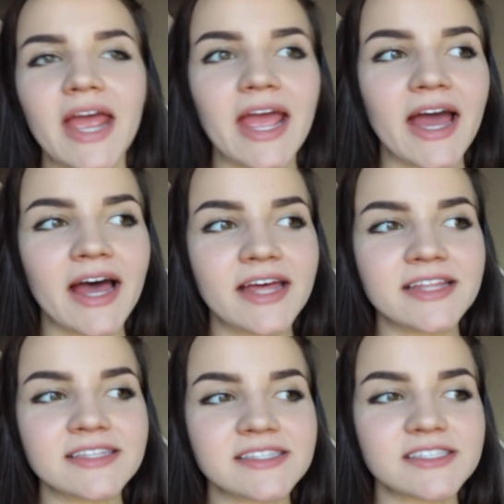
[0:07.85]

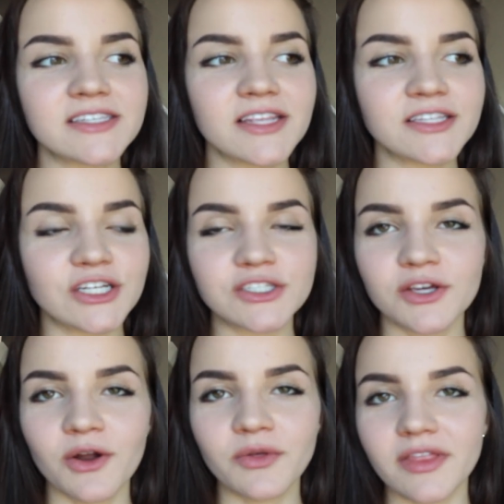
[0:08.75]
And just
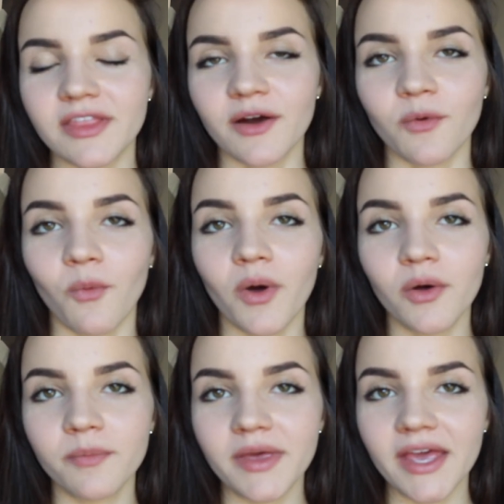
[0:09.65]
so you know that there
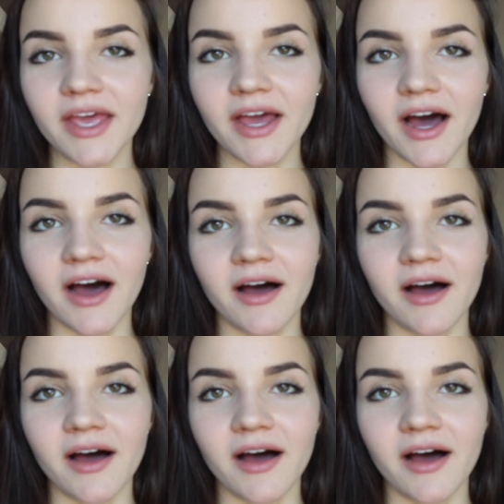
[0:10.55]
will be